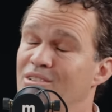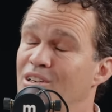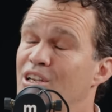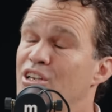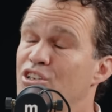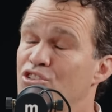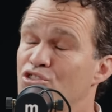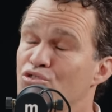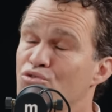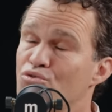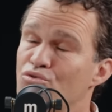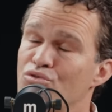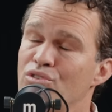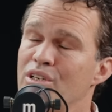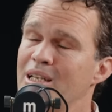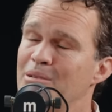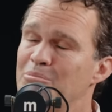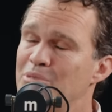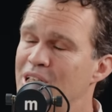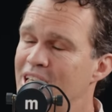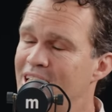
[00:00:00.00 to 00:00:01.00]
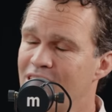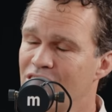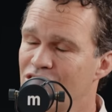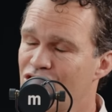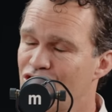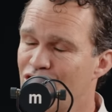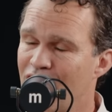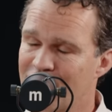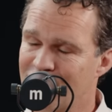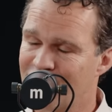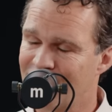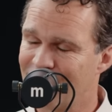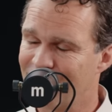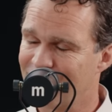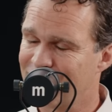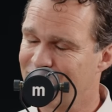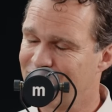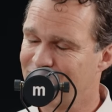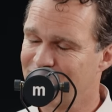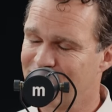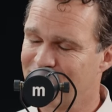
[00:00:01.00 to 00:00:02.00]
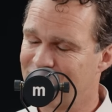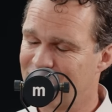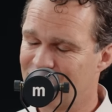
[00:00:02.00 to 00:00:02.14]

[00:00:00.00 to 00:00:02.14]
extreme deconstruction of